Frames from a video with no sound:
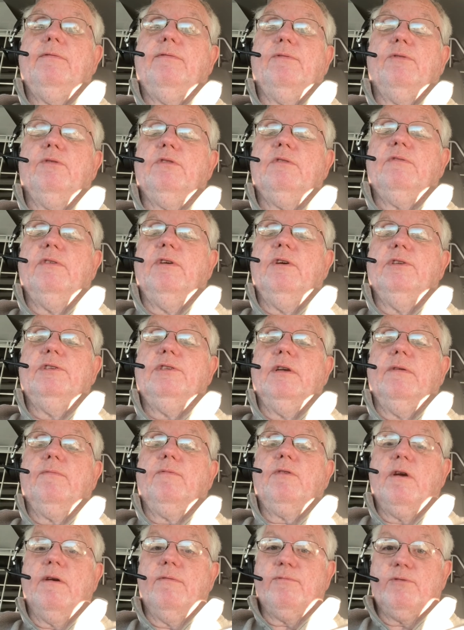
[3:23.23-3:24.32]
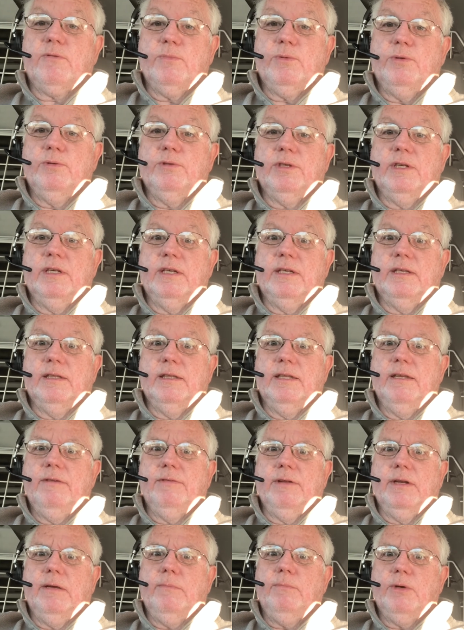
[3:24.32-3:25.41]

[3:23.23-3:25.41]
First of all, it's uncomfortable to live in it,